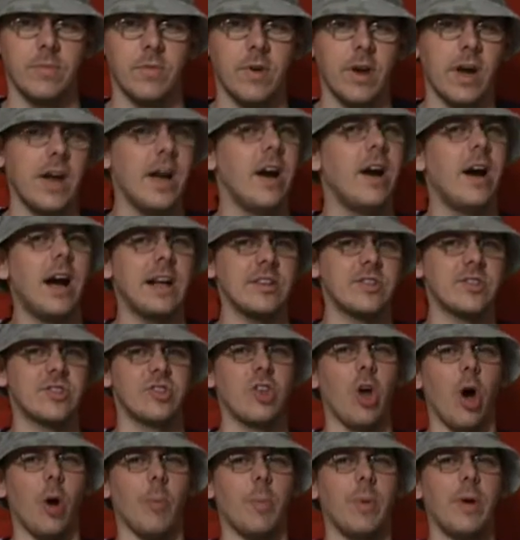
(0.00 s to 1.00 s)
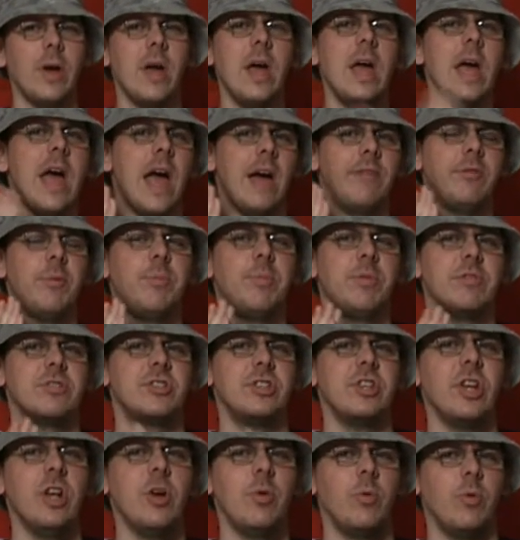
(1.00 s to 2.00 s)
Right, let's stop. Every
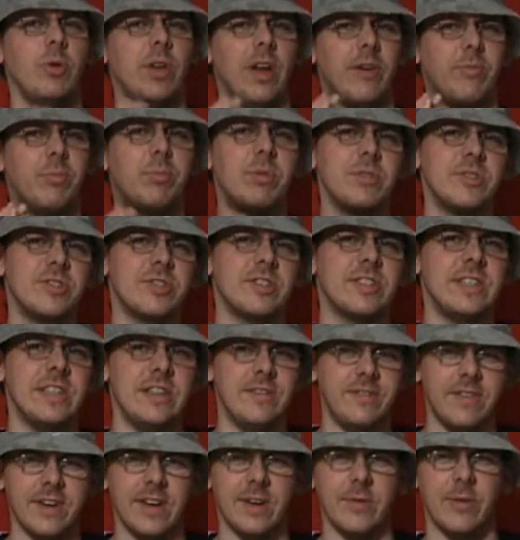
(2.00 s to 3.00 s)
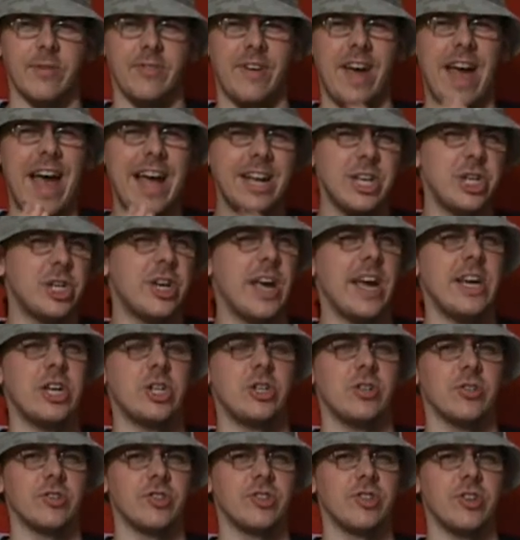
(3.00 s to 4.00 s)
prison would have prison TV with
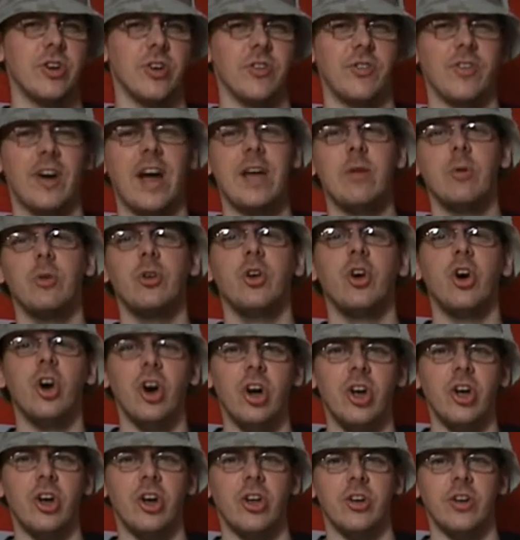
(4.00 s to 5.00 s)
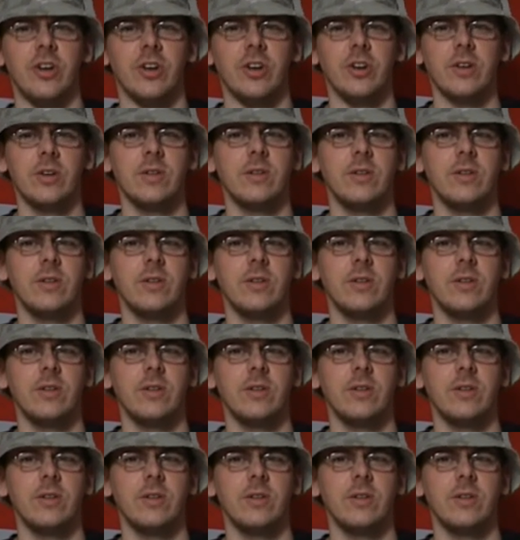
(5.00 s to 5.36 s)
educational stuff They would Learn.